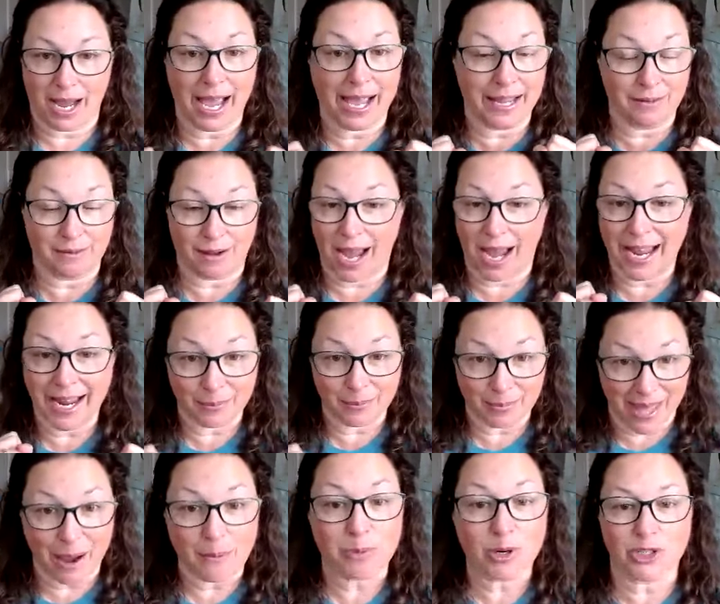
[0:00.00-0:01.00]
I am
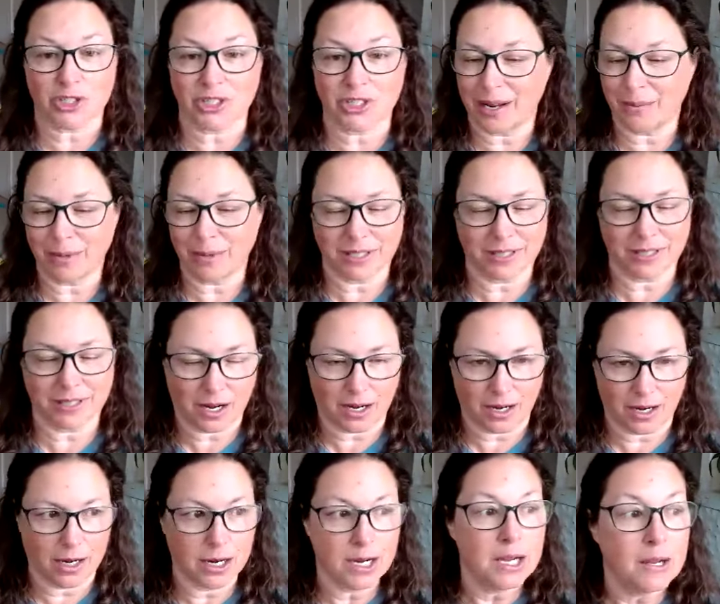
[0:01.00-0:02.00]
that person. I'm a
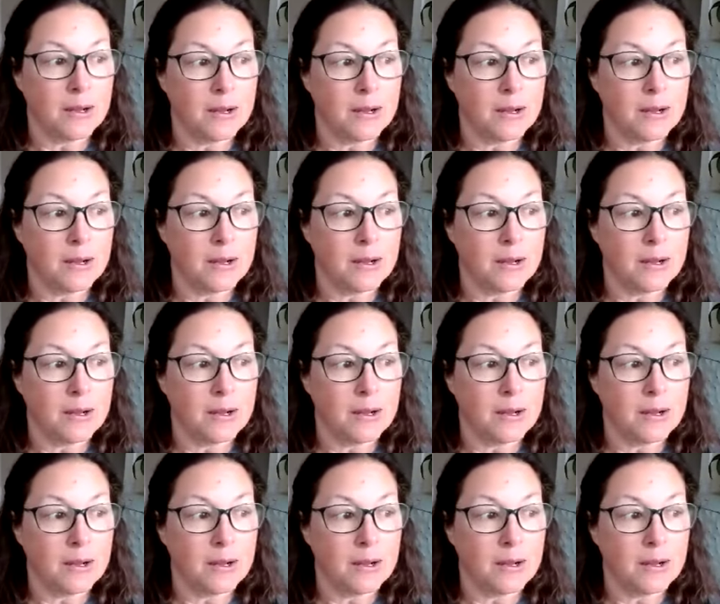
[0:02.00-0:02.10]
sucker.